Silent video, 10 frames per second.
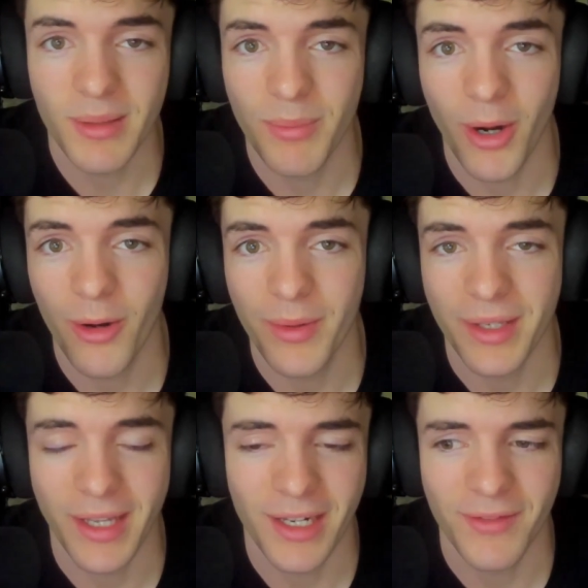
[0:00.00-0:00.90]
and
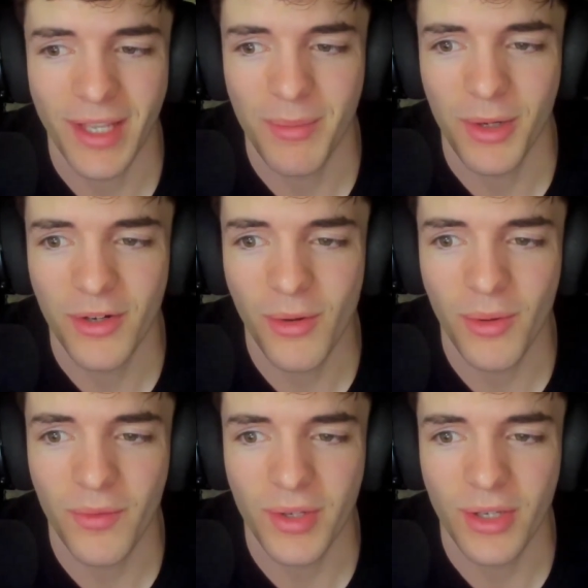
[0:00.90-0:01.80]
borrowing kind of came out of
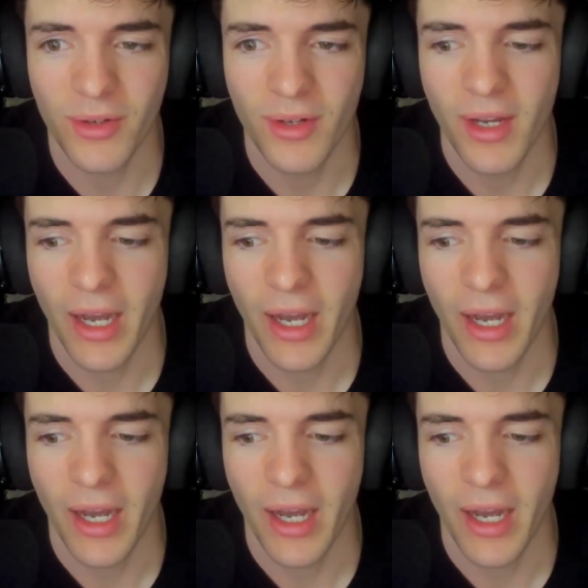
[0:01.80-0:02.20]
nowhere over here.